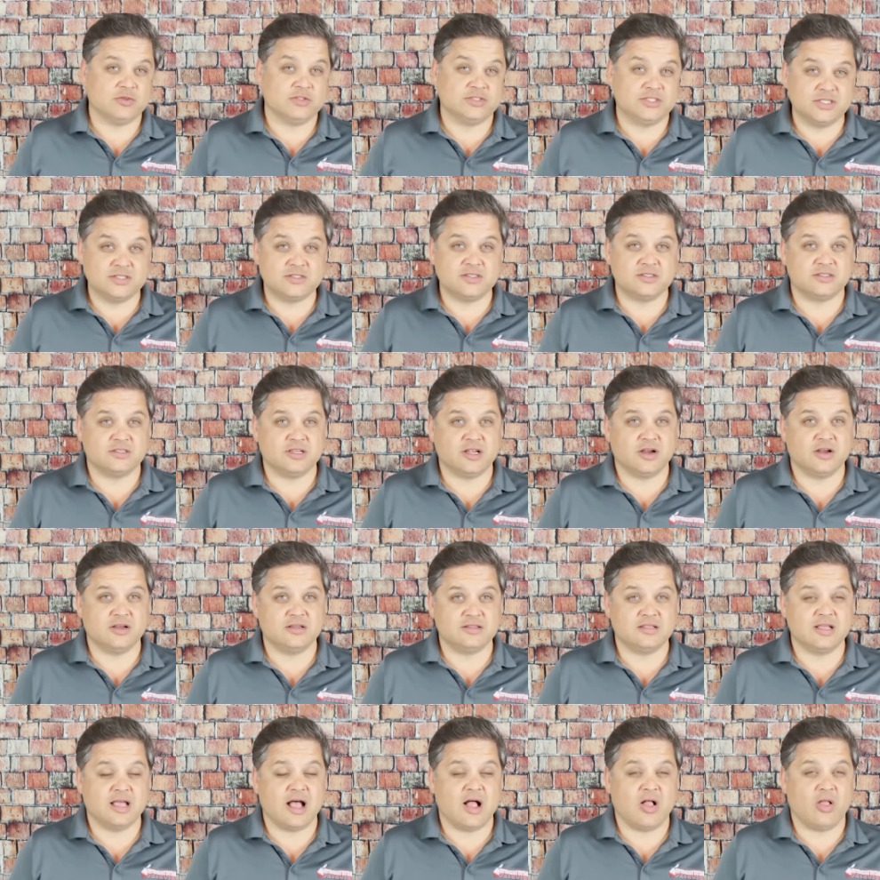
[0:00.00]
just a terry
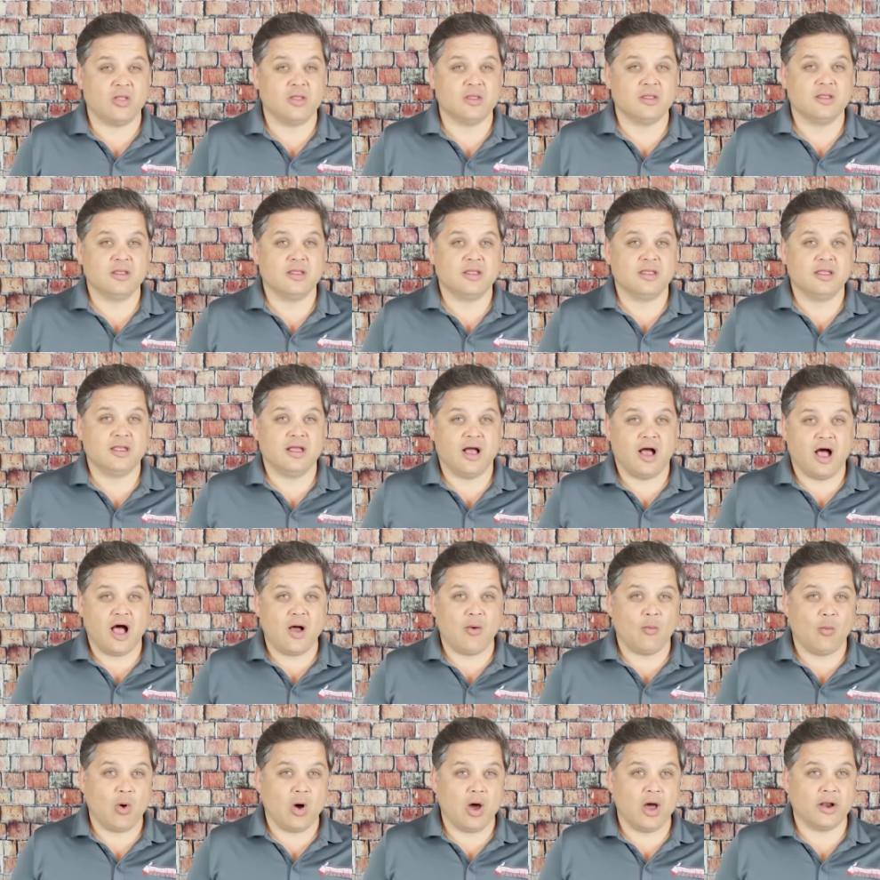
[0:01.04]
towel,
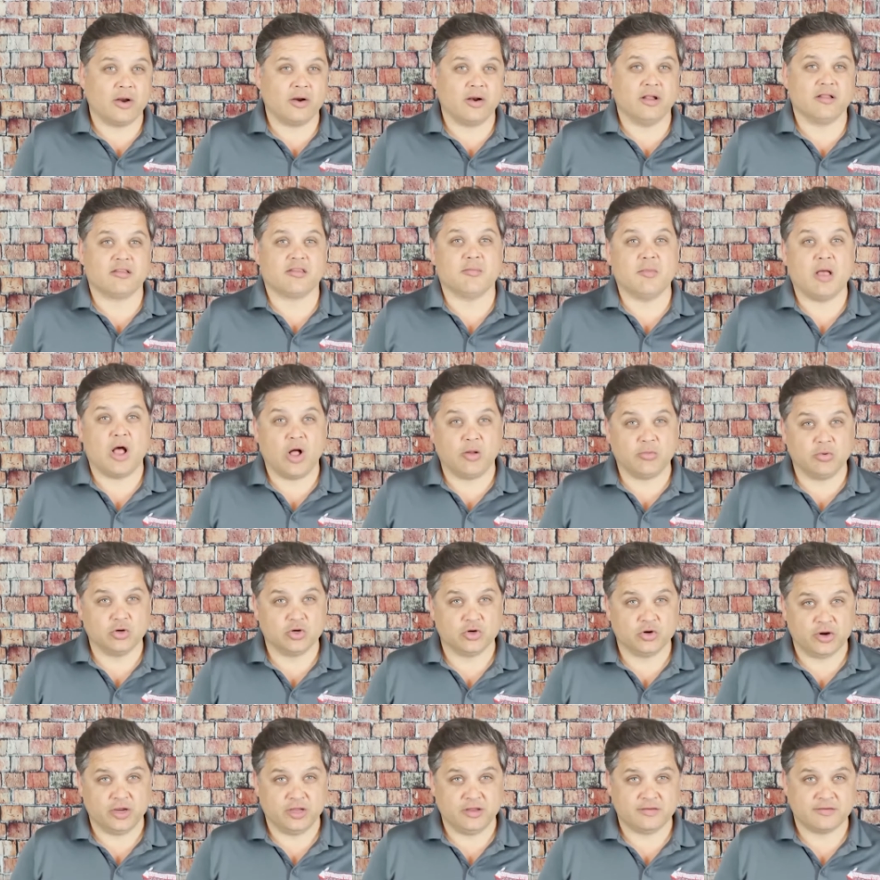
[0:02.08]
hot water, and some elbow
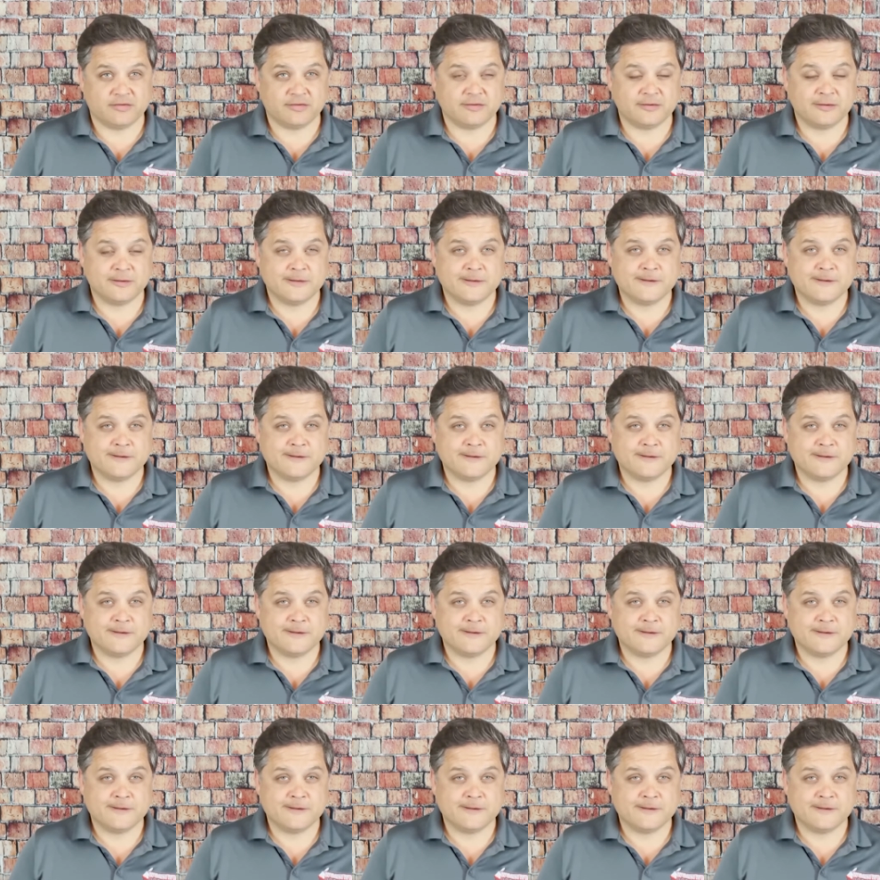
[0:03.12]
grease.